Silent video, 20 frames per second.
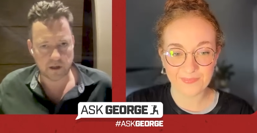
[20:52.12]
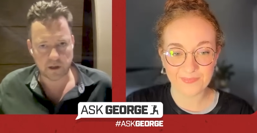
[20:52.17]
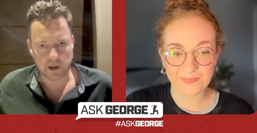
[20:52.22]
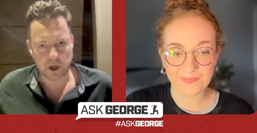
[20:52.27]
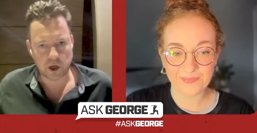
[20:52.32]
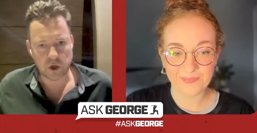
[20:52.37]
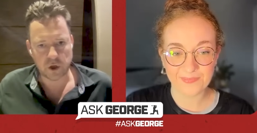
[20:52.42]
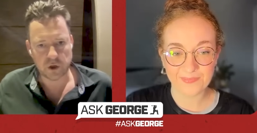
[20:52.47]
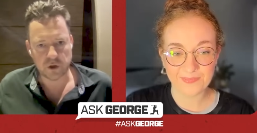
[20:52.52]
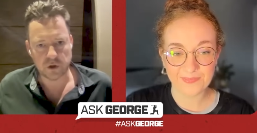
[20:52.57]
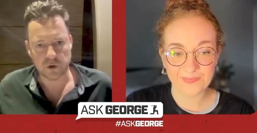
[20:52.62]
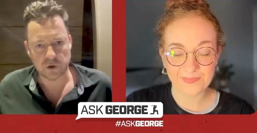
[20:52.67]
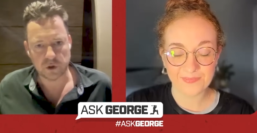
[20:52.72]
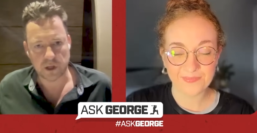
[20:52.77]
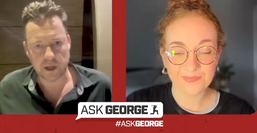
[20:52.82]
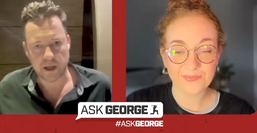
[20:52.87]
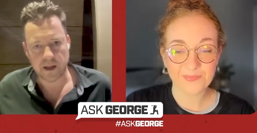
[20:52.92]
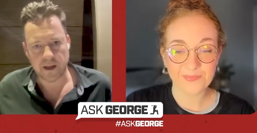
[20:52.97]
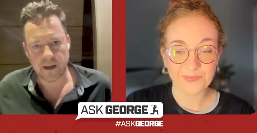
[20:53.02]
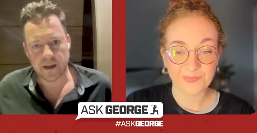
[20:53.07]
Speaker 1: of the coaches will
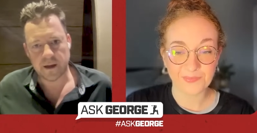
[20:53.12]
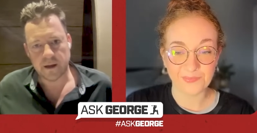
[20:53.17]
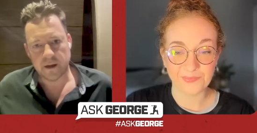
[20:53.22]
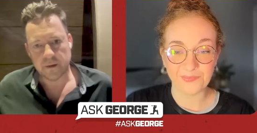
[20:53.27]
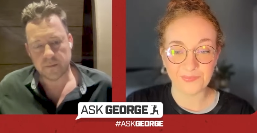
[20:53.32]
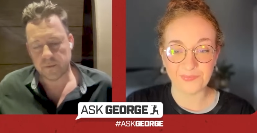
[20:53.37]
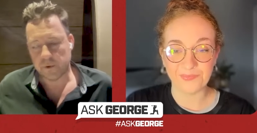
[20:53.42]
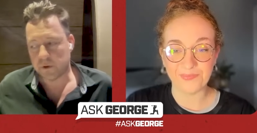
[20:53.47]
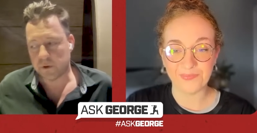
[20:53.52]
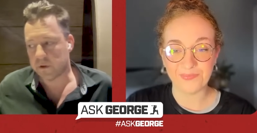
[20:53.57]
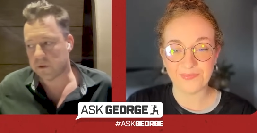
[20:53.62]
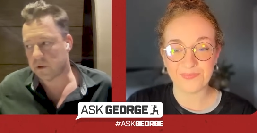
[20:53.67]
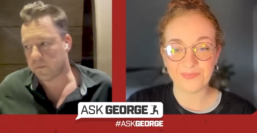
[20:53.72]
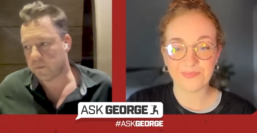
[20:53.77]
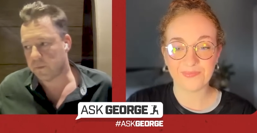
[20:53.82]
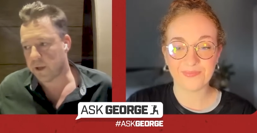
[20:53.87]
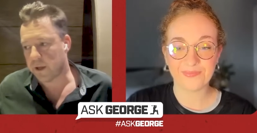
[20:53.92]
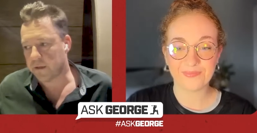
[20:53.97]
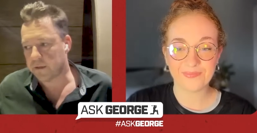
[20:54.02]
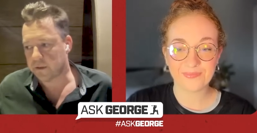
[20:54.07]
say it because the
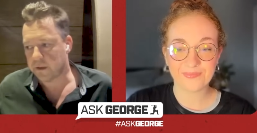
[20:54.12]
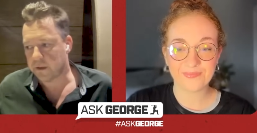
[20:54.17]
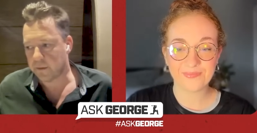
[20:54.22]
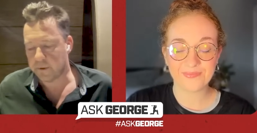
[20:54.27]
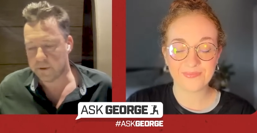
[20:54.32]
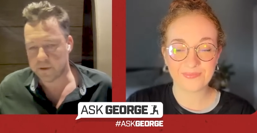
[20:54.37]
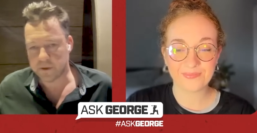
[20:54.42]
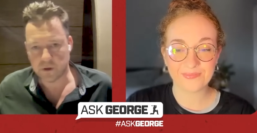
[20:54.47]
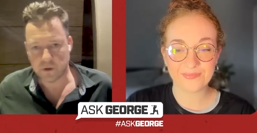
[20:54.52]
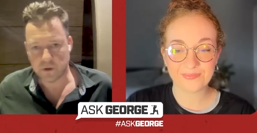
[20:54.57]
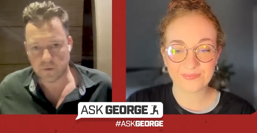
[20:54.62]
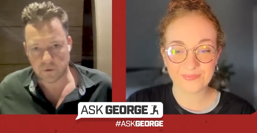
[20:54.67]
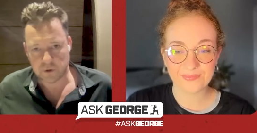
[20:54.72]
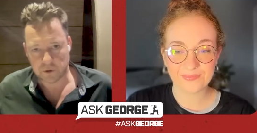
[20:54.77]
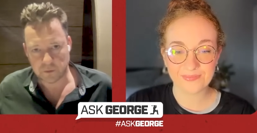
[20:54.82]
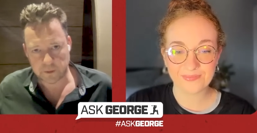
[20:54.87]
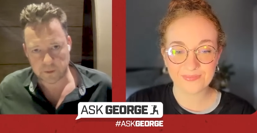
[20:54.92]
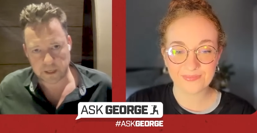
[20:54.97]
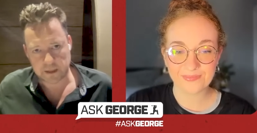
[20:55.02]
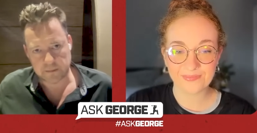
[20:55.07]
players will get pissed off
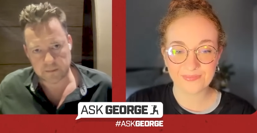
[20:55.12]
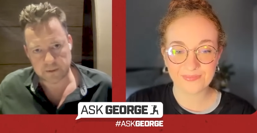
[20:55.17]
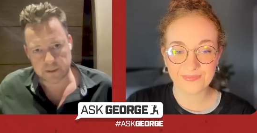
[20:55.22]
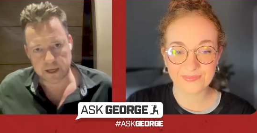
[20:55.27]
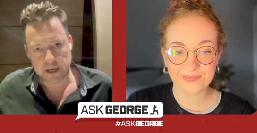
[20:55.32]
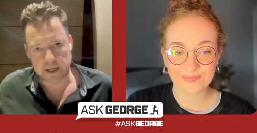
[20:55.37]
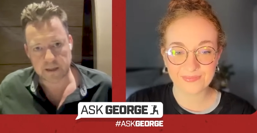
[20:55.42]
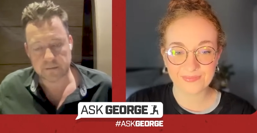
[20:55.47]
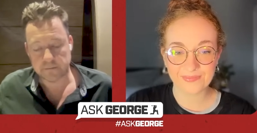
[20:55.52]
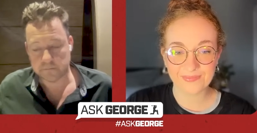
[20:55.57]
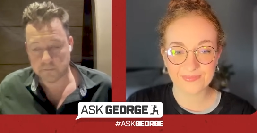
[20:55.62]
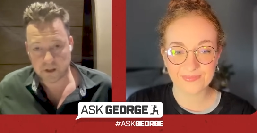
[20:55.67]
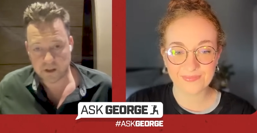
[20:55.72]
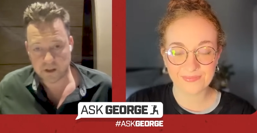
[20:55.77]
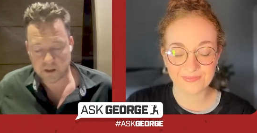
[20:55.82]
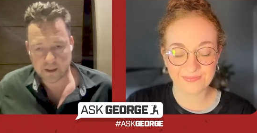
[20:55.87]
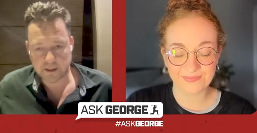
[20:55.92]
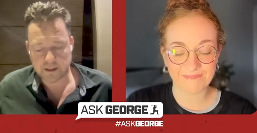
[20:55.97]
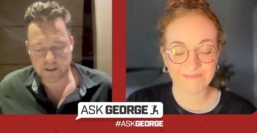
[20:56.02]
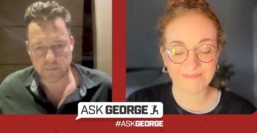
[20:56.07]
with them and get them sacked. I
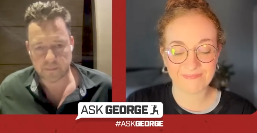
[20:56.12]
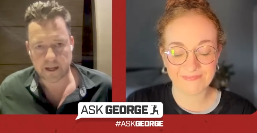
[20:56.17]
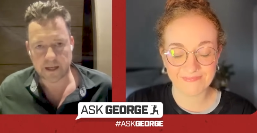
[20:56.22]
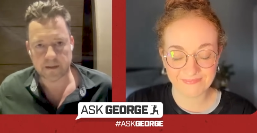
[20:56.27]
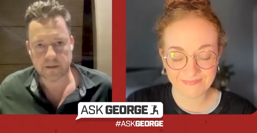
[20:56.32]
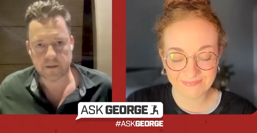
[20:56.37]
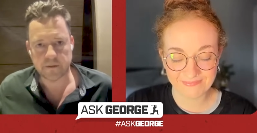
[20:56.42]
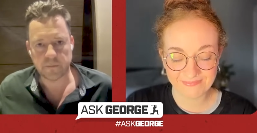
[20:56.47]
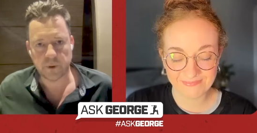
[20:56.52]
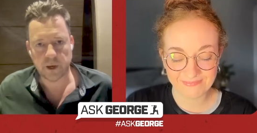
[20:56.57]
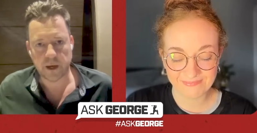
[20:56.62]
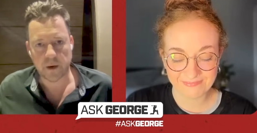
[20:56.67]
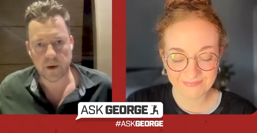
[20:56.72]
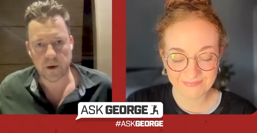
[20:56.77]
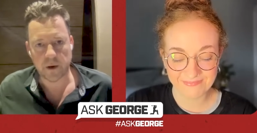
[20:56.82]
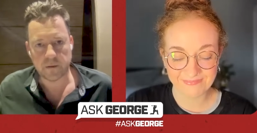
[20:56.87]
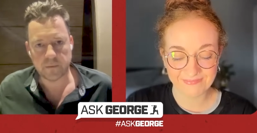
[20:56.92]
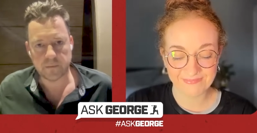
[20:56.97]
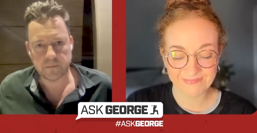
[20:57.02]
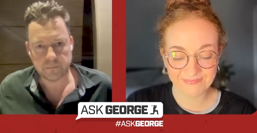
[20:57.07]
think that's the balance of
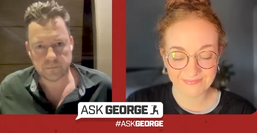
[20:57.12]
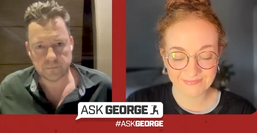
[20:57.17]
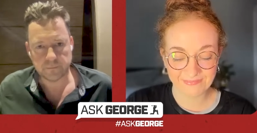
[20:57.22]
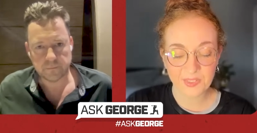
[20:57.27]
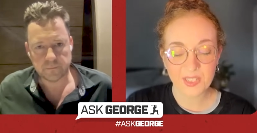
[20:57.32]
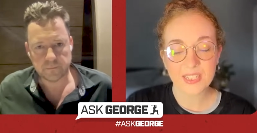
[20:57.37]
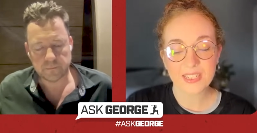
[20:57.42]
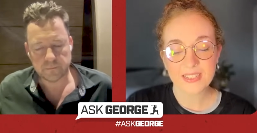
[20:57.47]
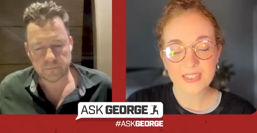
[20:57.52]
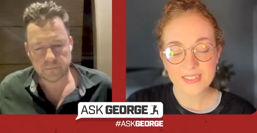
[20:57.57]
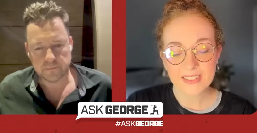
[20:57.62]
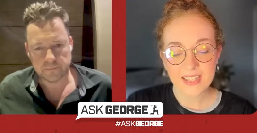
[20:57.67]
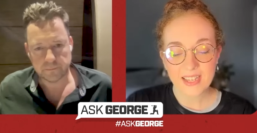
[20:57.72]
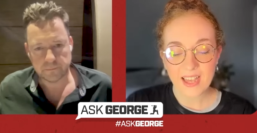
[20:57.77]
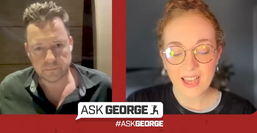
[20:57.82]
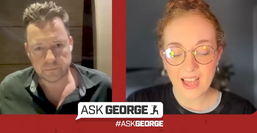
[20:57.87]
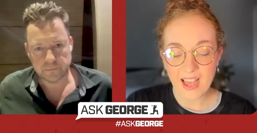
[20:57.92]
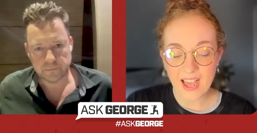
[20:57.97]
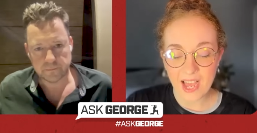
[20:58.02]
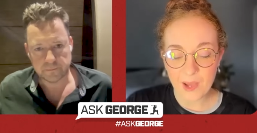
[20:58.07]
power.
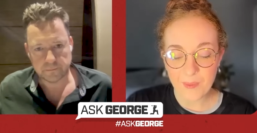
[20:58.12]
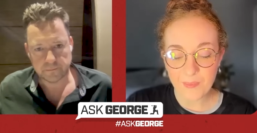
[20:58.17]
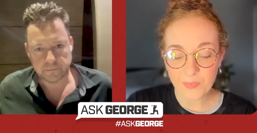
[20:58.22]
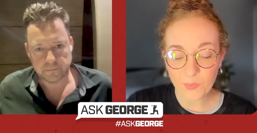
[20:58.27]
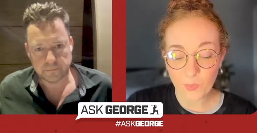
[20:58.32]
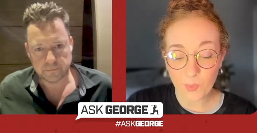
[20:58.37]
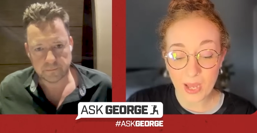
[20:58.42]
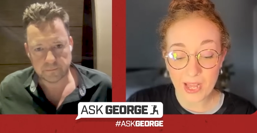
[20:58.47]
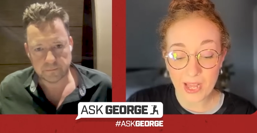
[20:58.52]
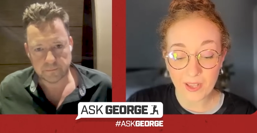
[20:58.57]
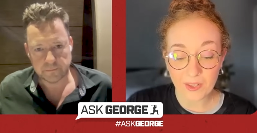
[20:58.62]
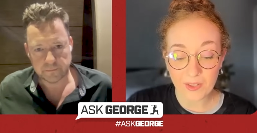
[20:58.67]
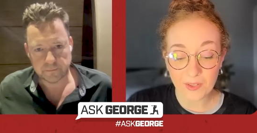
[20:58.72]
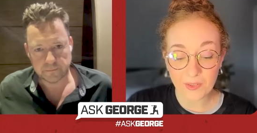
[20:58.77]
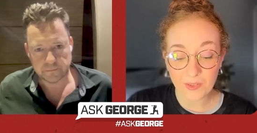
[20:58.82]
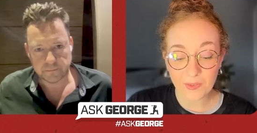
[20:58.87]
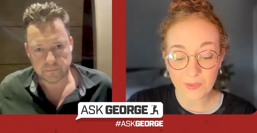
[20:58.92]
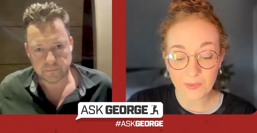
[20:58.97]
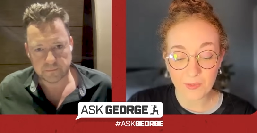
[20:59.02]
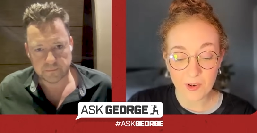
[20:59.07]
Speaker 2: Um,
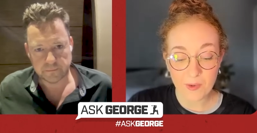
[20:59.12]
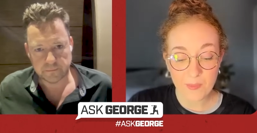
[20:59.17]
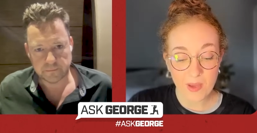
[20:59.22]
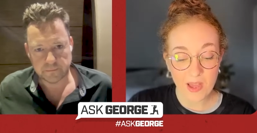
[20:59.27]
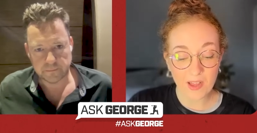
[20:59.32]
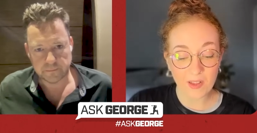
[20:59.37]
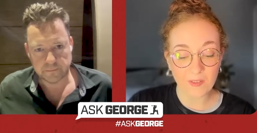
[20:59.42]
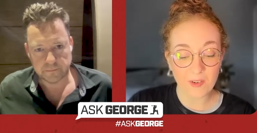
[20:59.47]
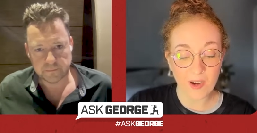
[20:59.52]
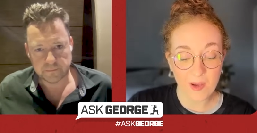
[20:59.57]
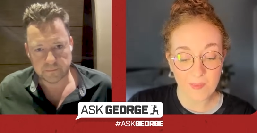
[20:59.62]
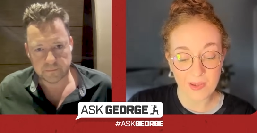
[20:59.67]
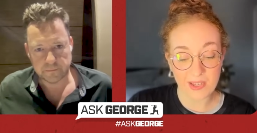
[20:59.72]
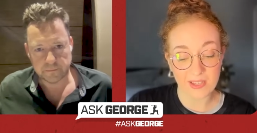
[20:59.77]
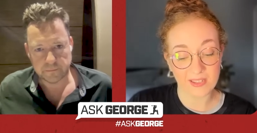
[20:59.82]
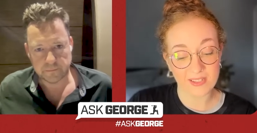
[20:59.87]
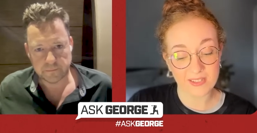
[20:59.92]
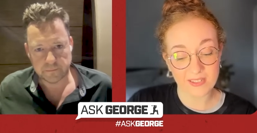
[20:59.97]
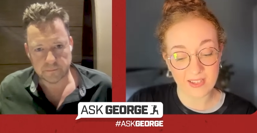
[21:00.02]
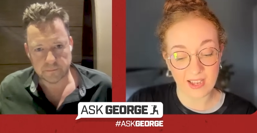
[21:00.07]
well, Rumel
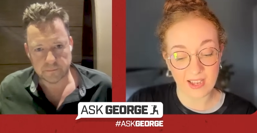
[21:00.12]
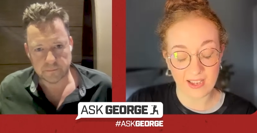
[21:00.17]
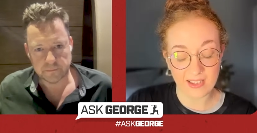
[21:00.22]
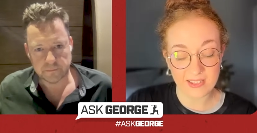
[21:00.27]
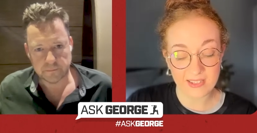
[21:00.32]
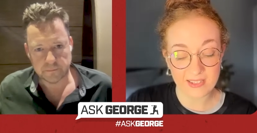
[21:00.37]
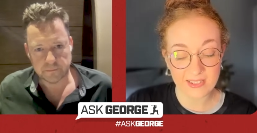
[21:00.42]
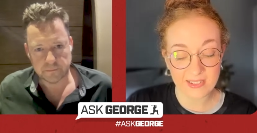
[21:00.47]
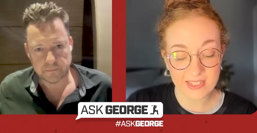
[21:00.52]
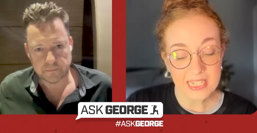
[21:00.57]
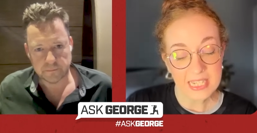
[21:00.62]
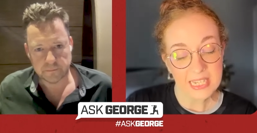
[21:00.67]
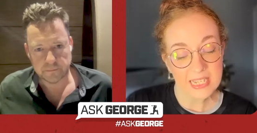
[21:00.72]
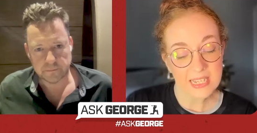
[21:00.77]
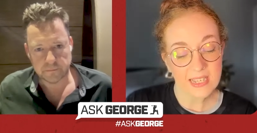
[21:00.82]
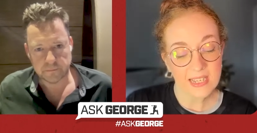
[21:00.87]
Rahman asks